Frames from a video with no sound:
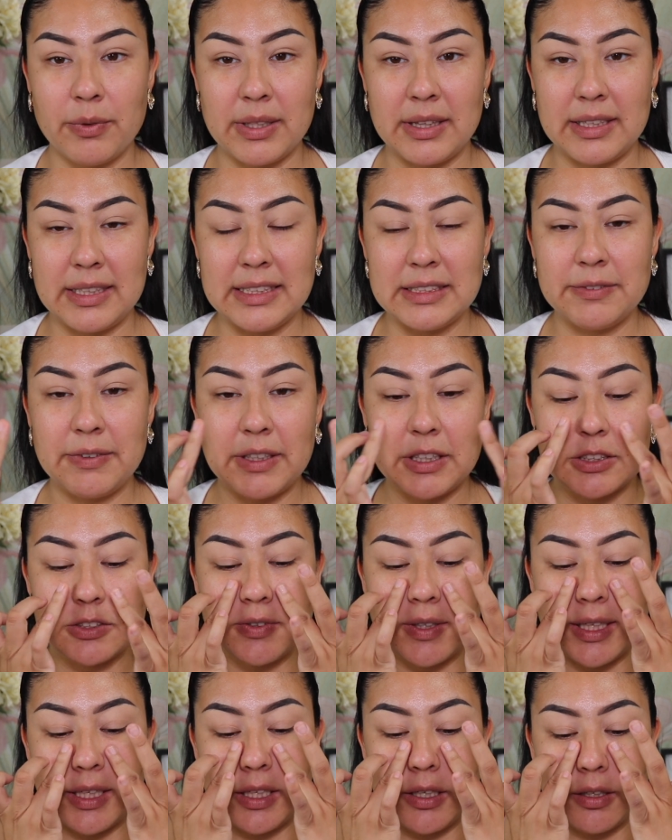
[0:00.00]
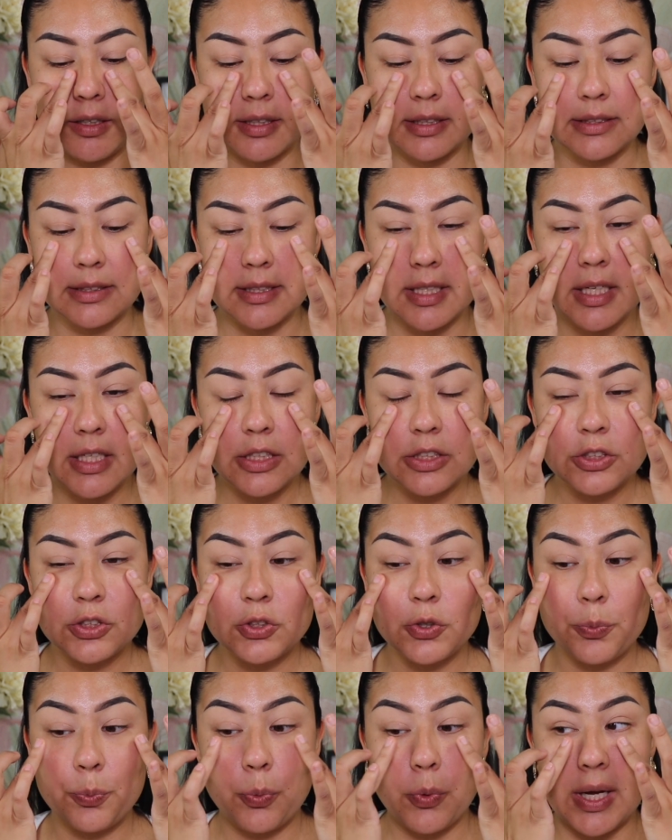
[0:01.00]
with these fingers right here, because
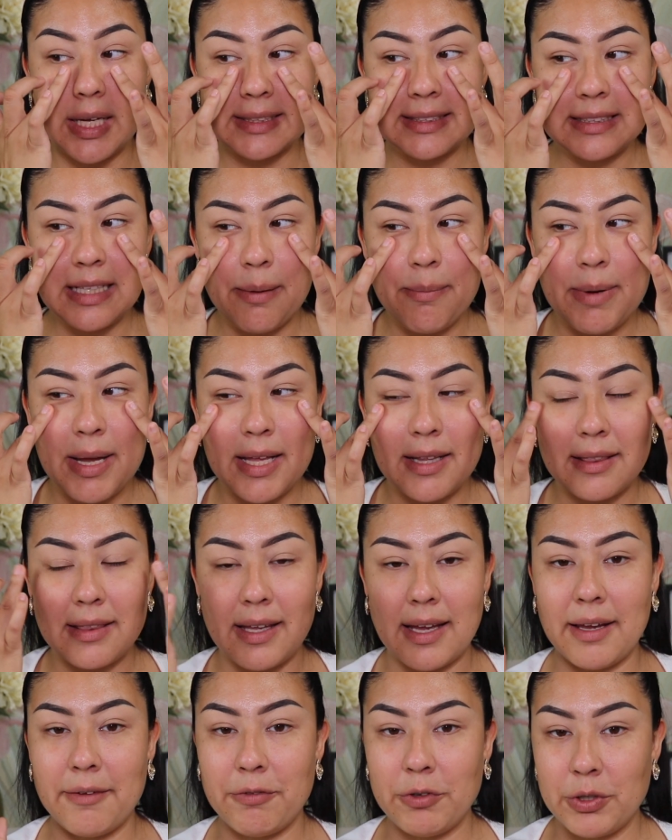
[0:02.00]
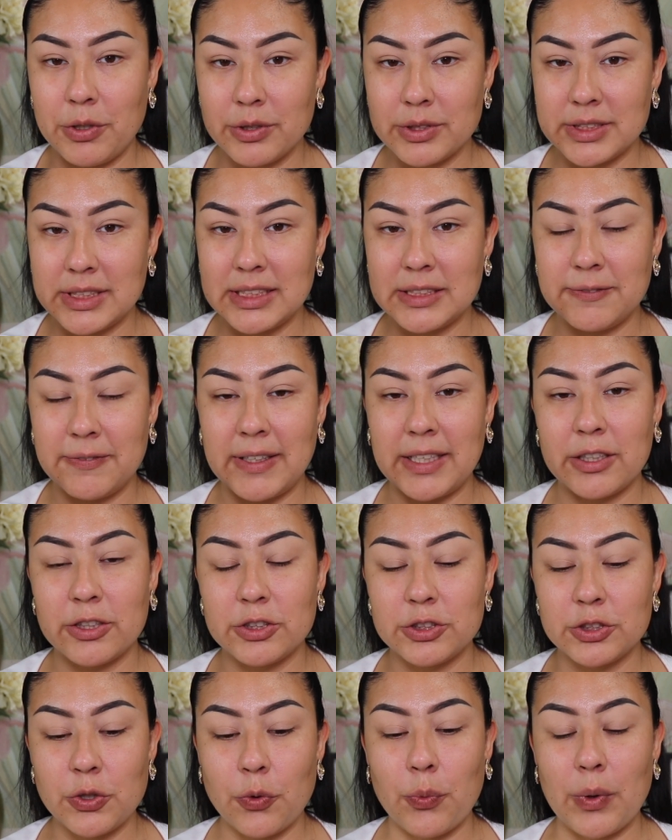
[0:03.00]
supuestamente, if you use these
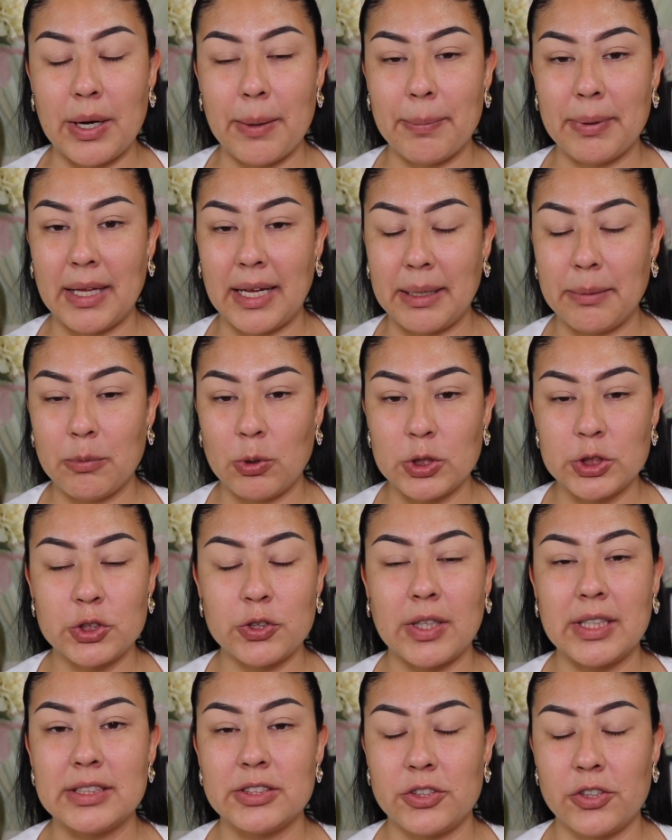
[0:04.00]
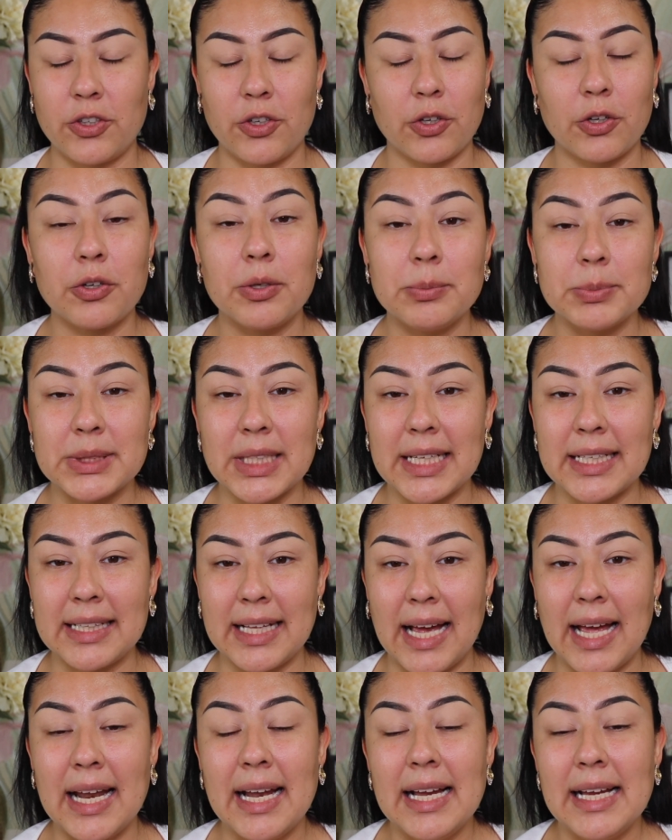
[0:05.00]
fingers when applying moisturizer or creams like
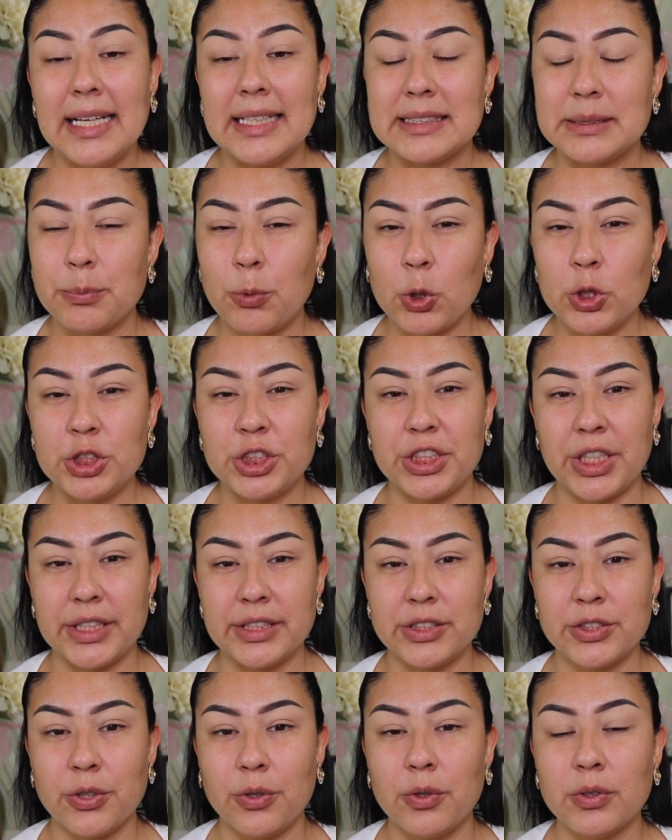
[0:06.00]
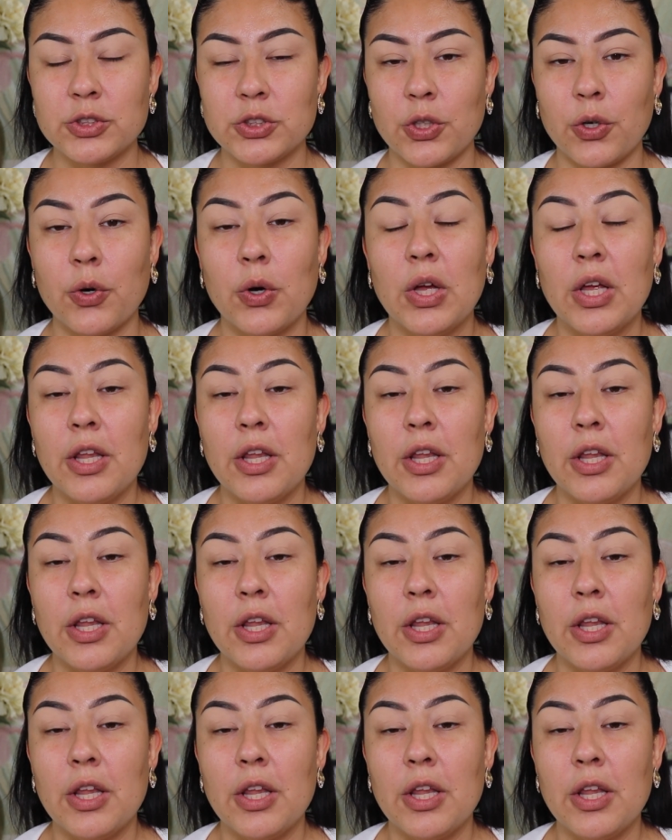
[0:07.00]
that, it's more gentle. So